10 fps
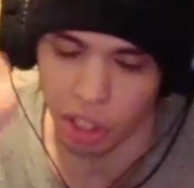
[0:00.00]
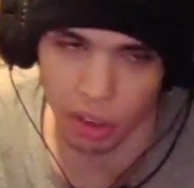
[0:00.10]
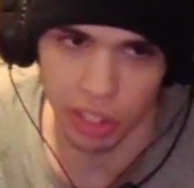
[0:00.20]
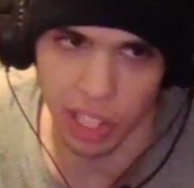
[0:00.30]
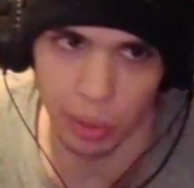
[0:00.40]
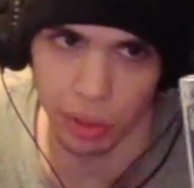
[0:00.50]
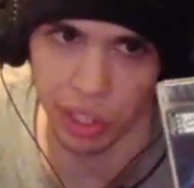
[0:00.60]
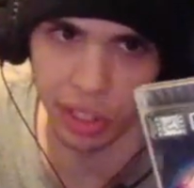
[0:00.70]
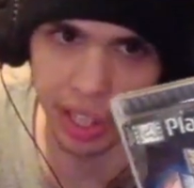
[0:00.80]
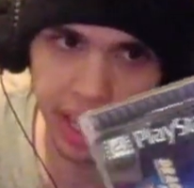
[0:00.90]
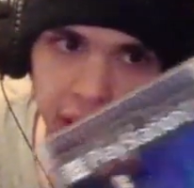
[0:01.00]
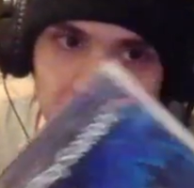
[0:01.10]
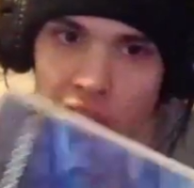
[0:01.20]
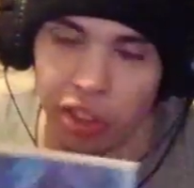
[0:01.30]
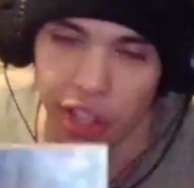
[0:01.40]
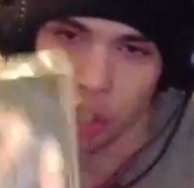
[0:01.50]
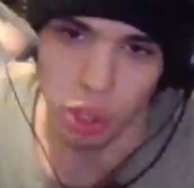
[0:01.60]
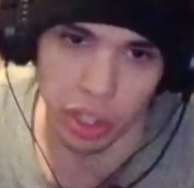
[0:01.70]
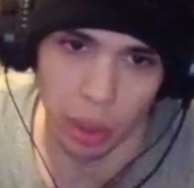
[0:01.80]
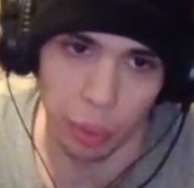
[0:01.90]
Atari's not worth anything.
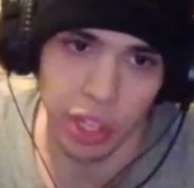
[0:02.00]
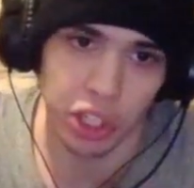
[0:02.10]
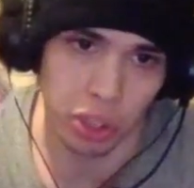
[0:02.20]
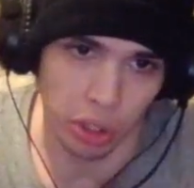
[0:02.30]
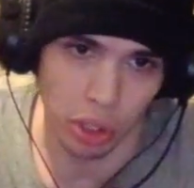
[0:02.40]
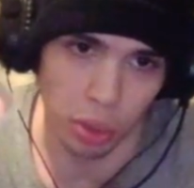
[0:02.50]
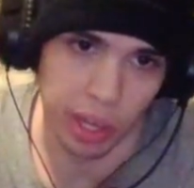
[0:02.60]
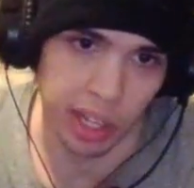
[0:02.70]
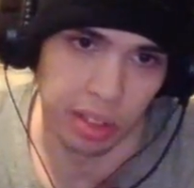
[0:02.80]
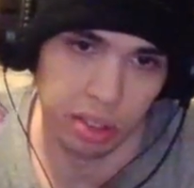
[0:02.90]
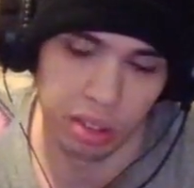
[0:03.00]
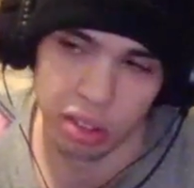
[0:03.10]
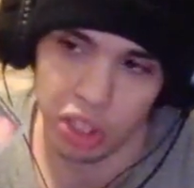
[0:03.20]
The original US